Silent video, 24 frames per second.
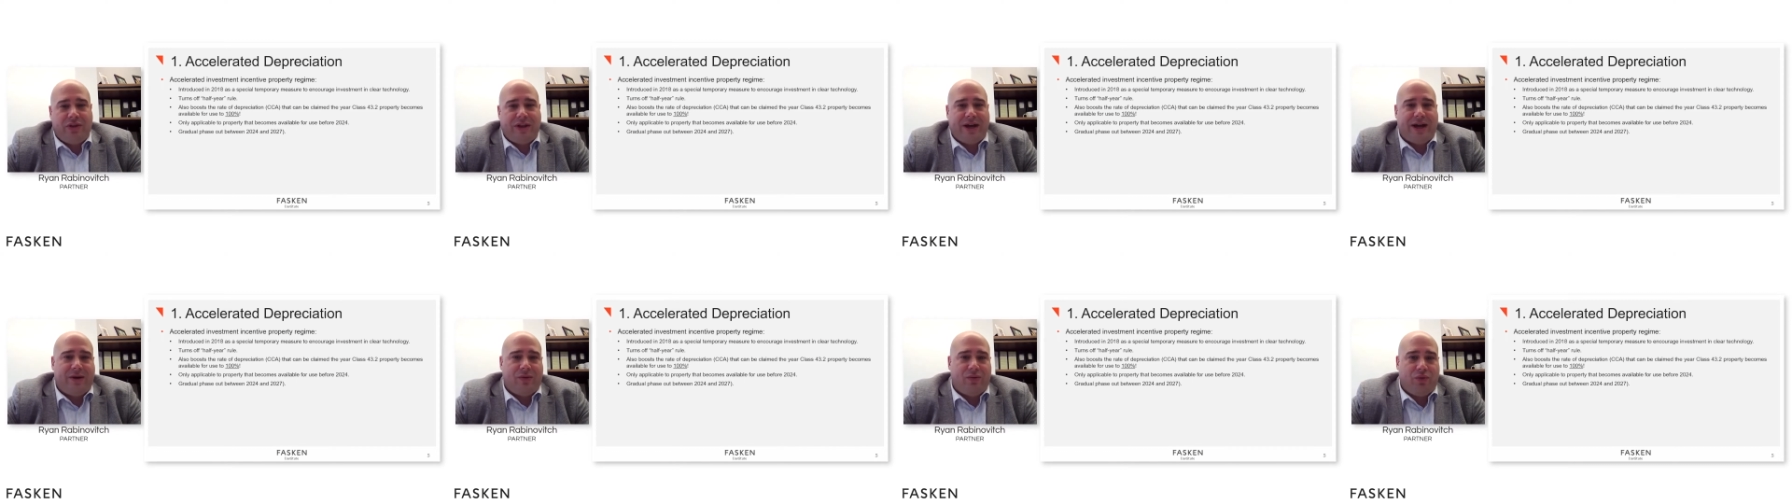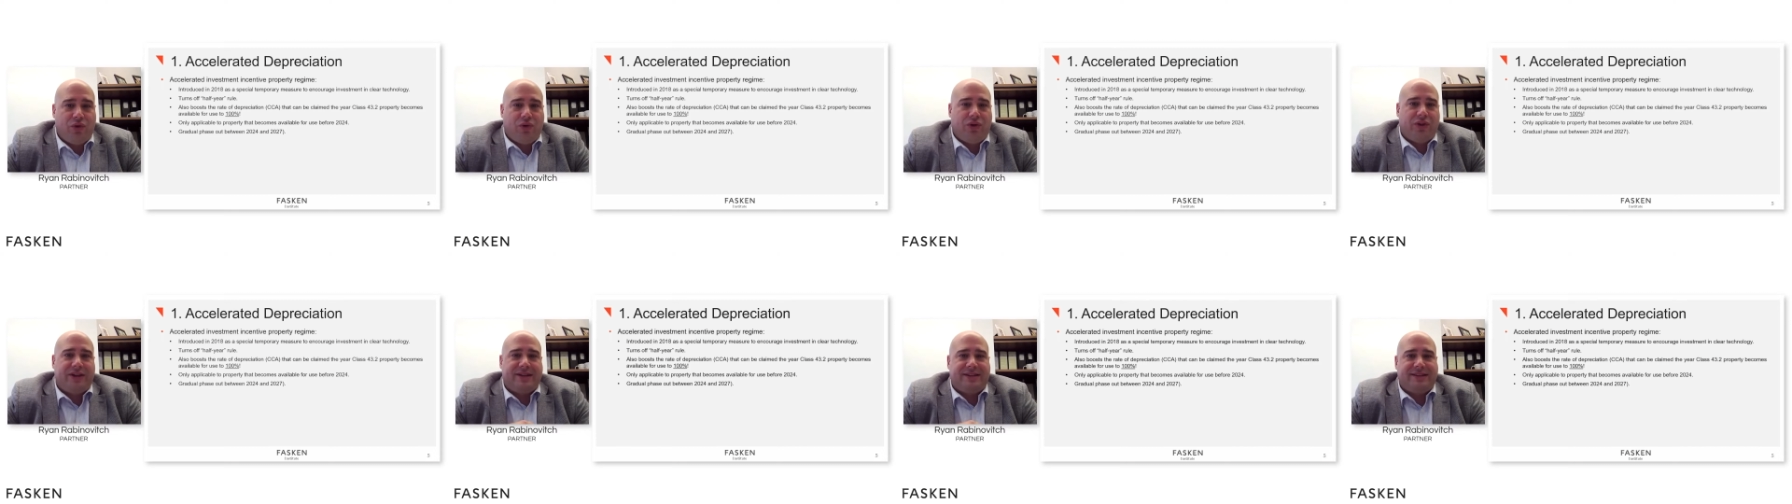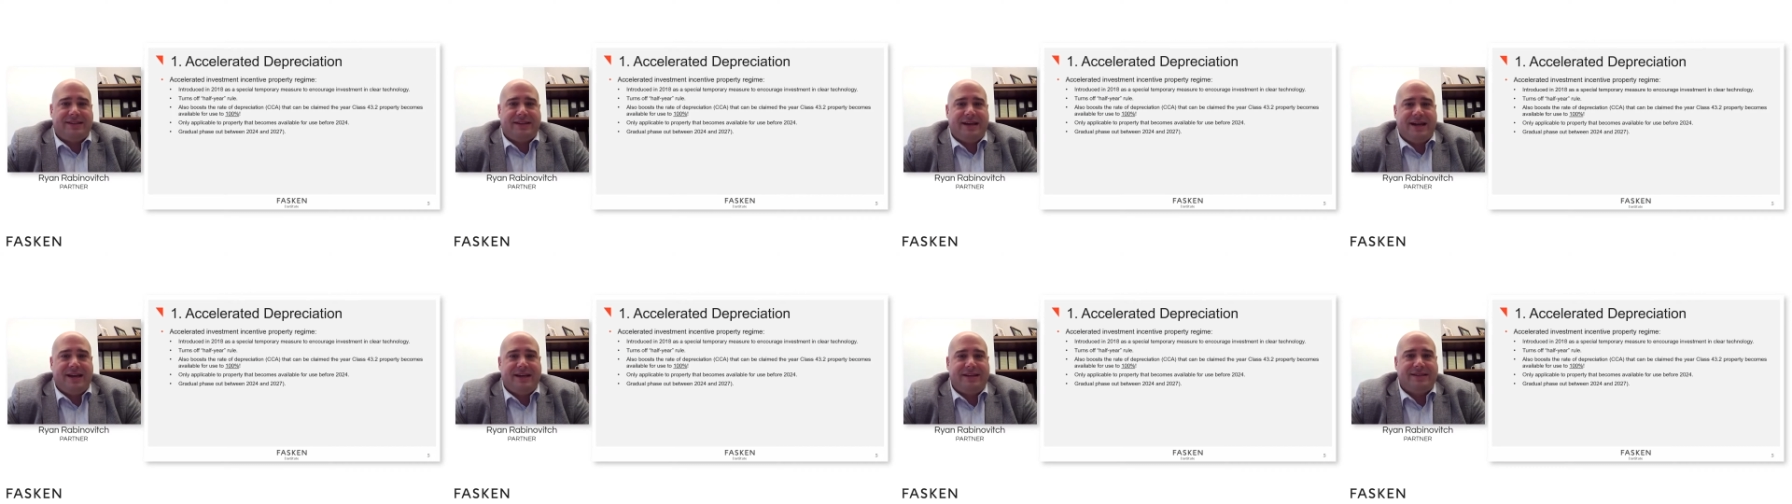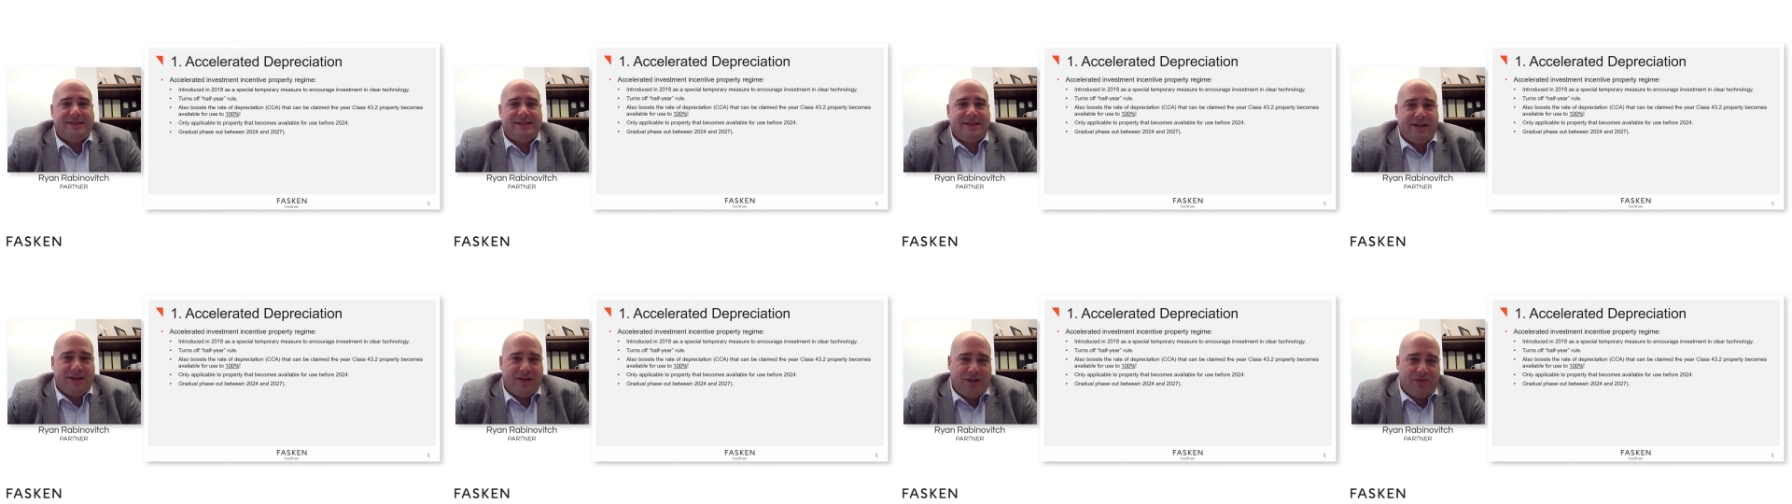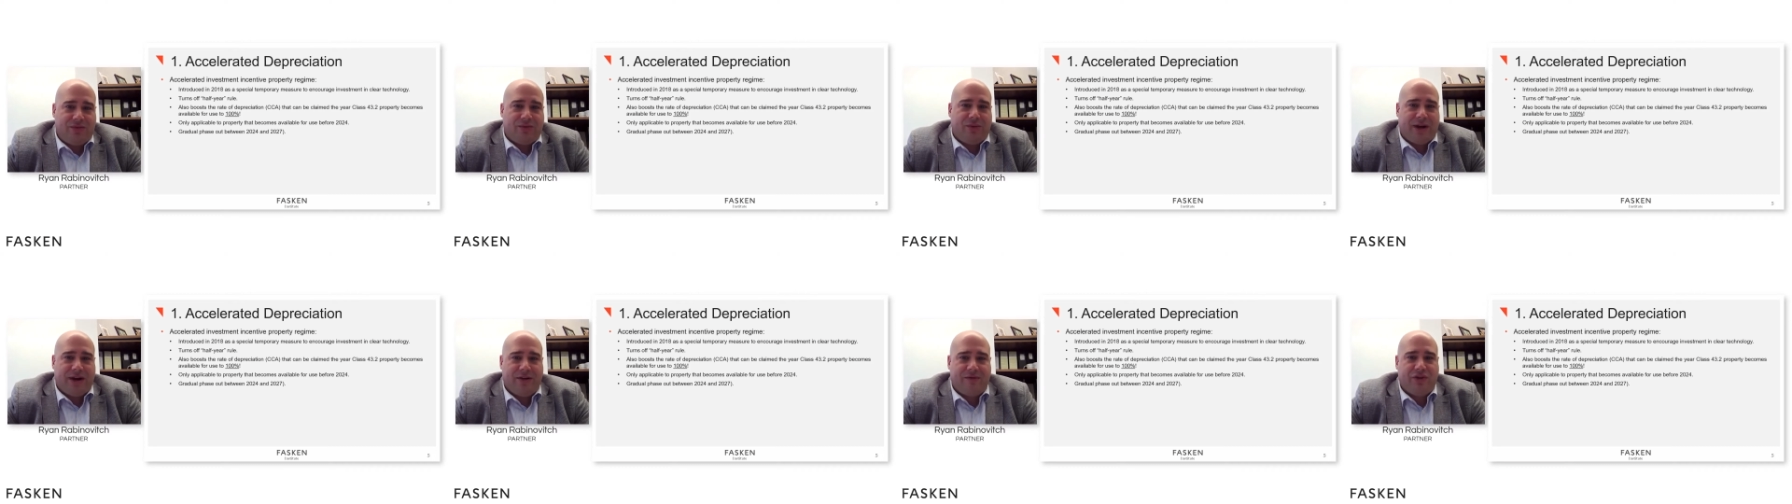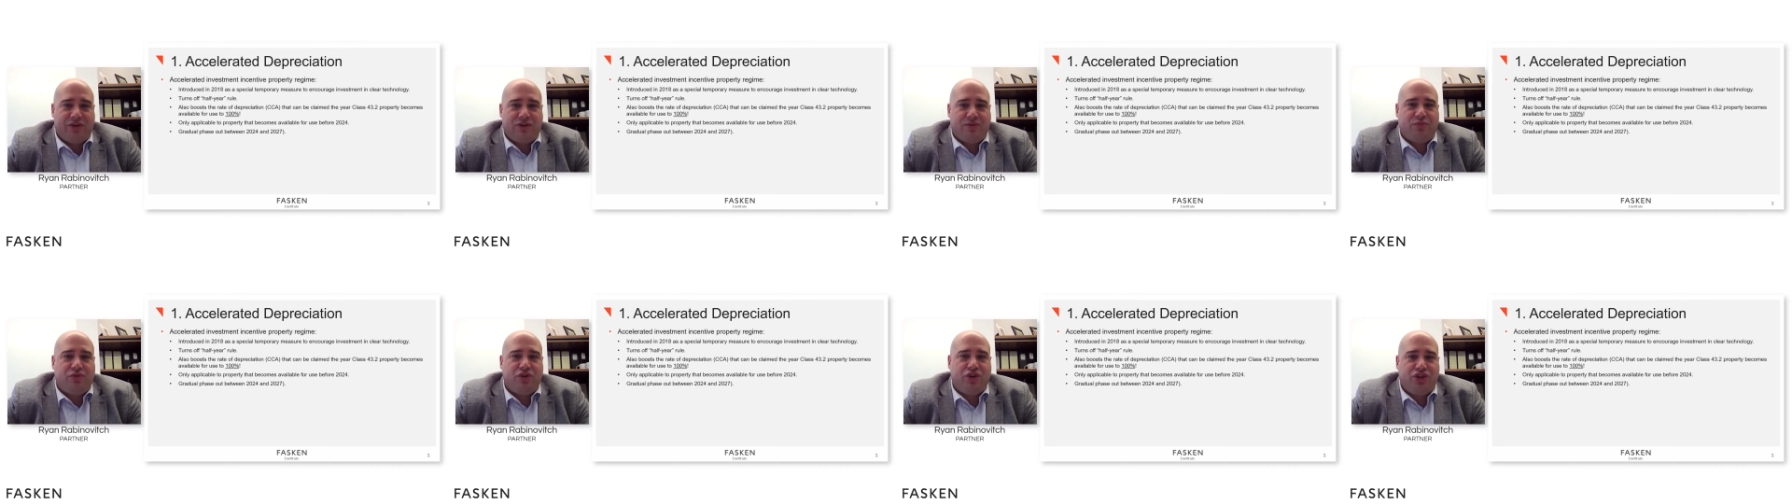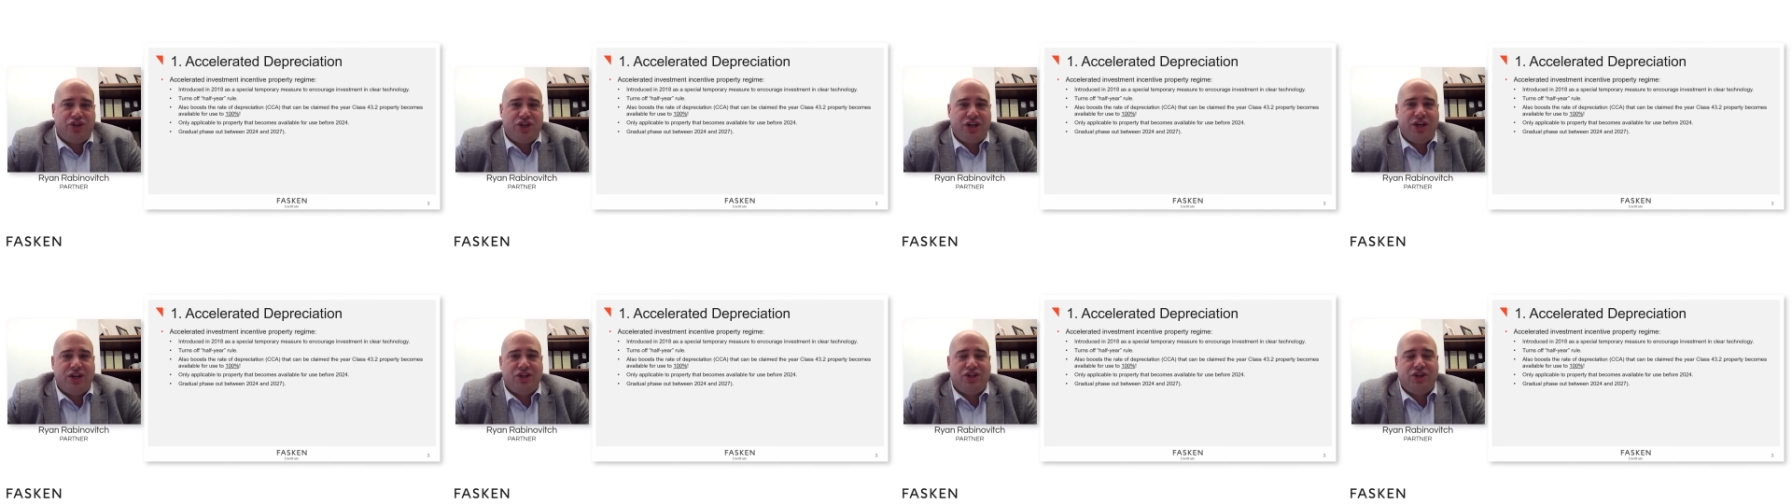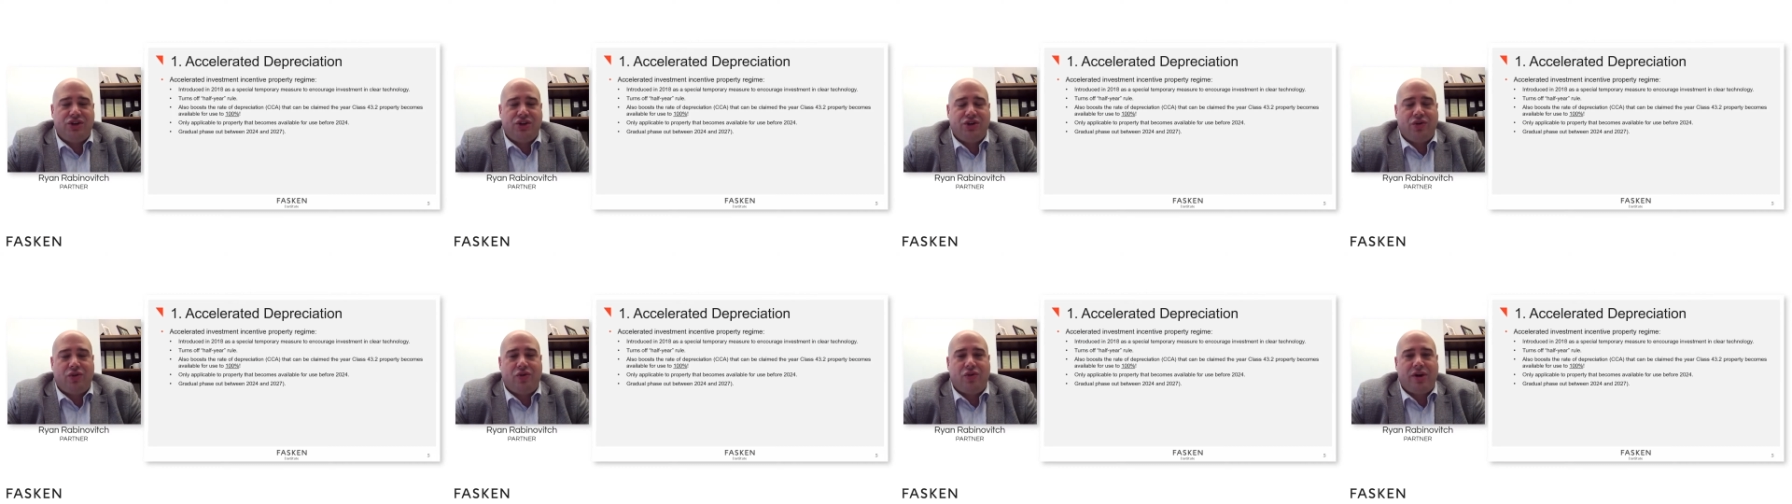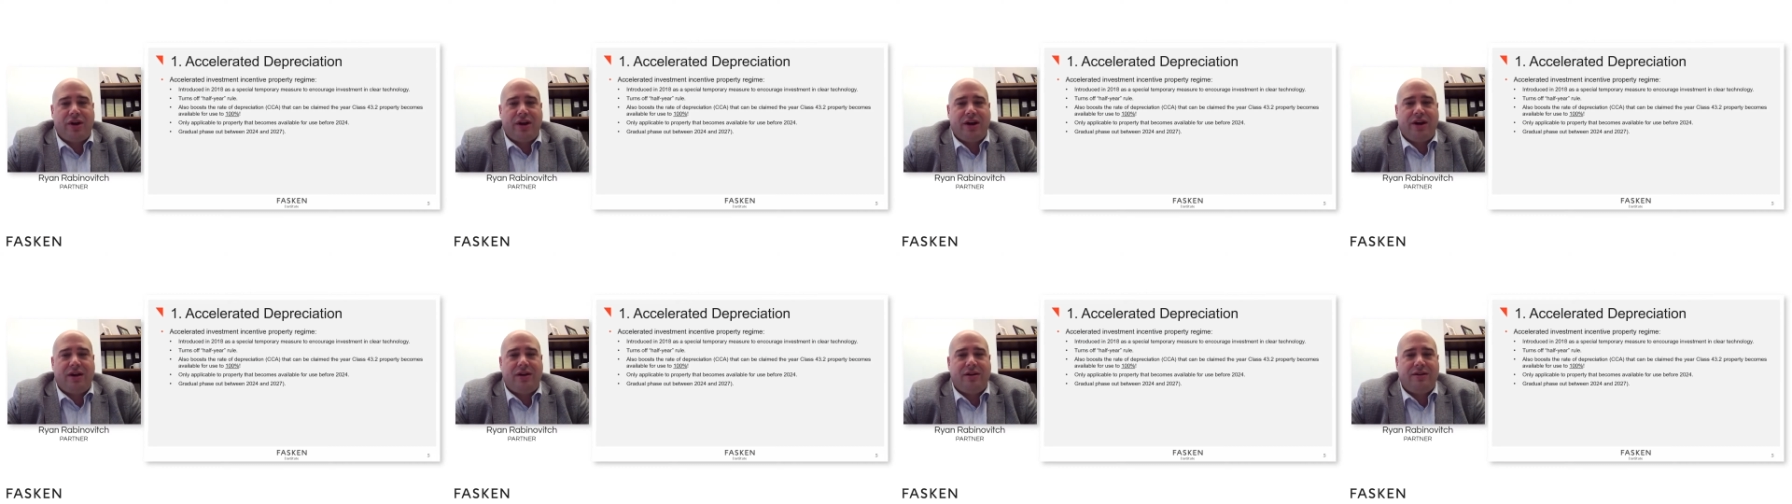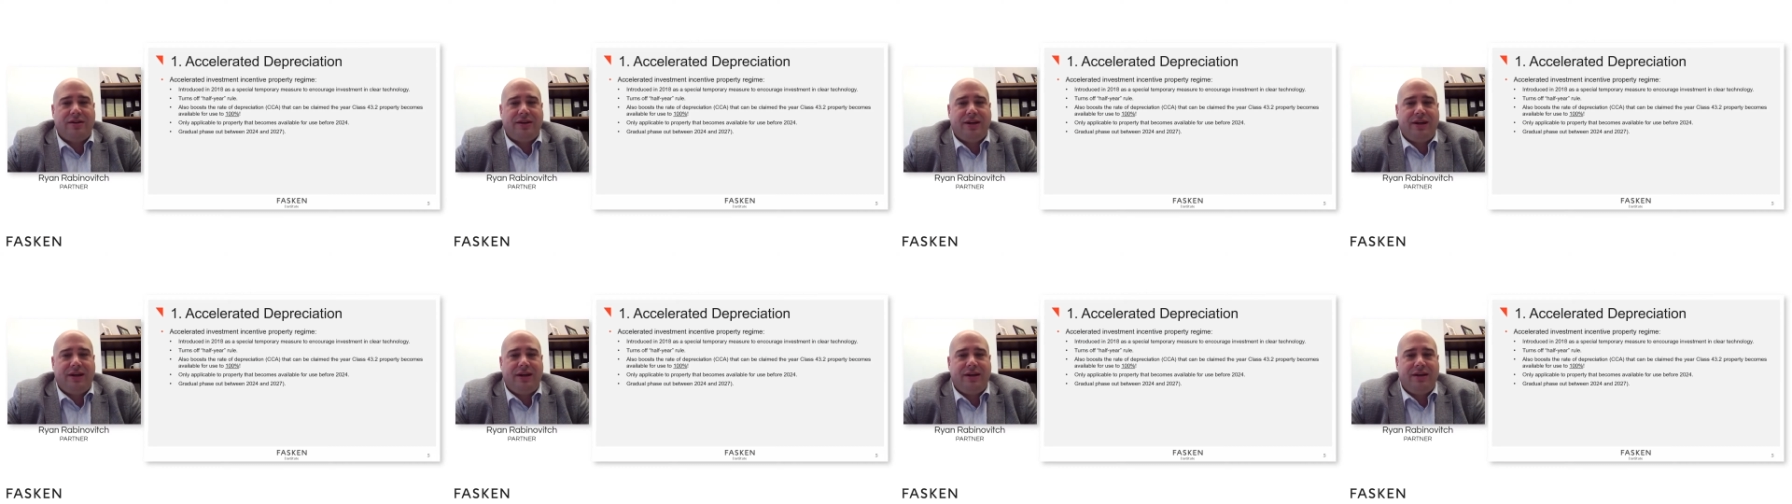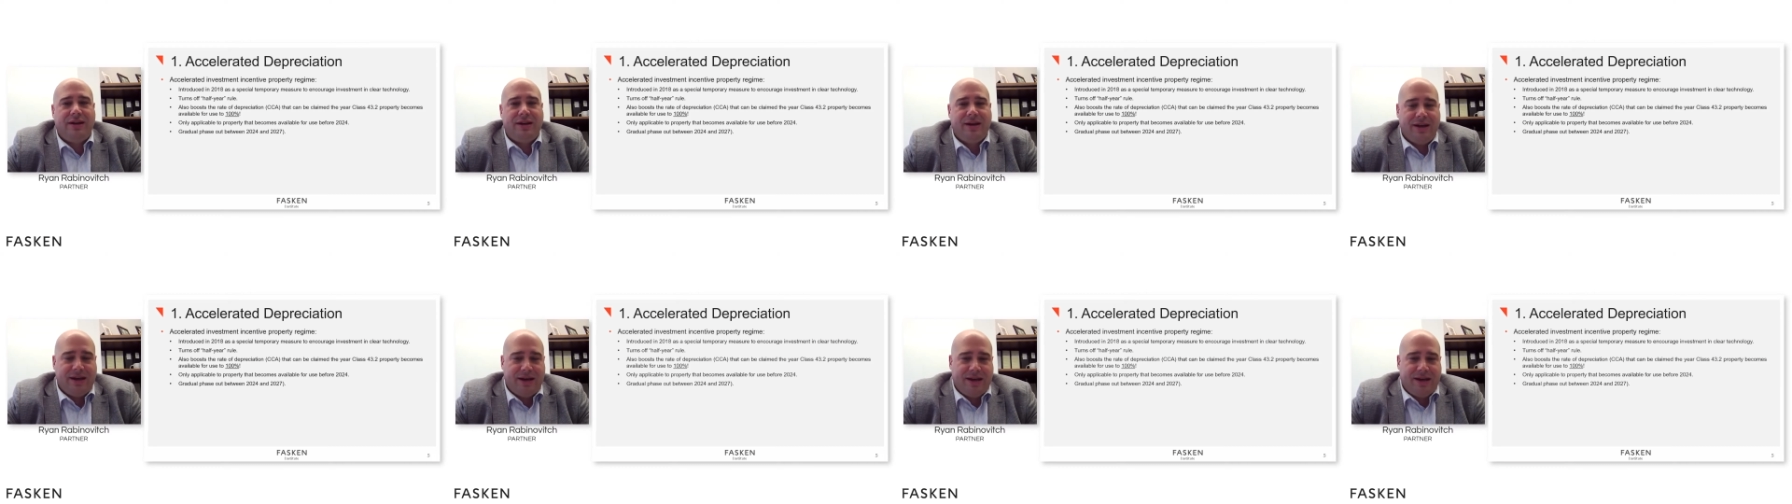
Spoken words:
that rule that says that whatever depreciation you're ordinarily